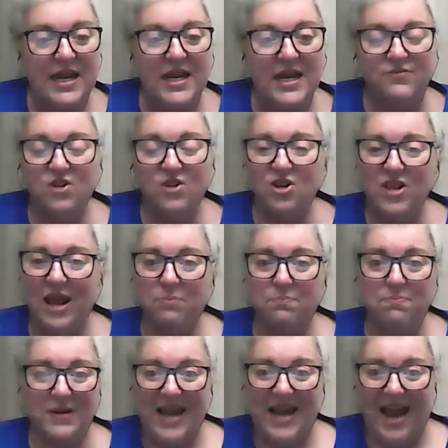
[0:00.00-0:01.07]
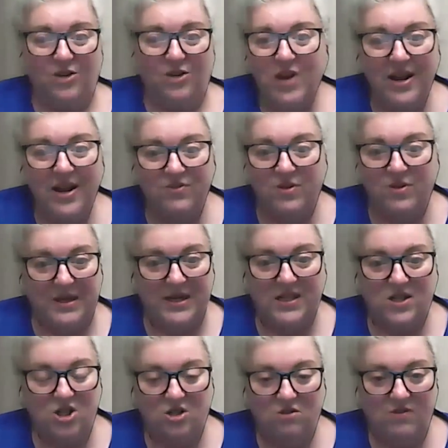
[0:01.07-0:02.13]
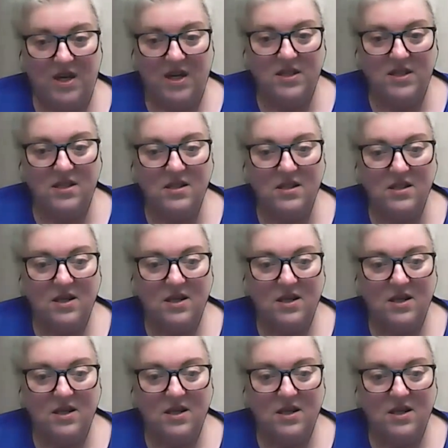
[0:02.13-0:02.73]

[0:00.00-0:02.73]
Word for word: If they're like, but I don't have the money to do this.